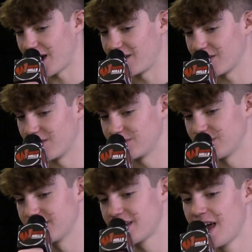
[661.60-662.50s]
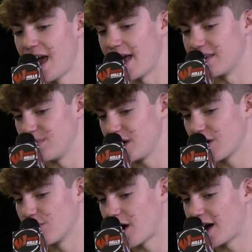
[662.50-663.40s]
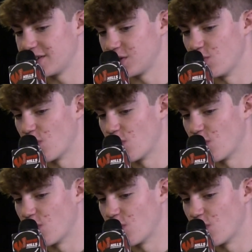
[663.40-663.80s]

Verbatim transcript: head coaches. Mm-hmm. And DeMeco Ryans, who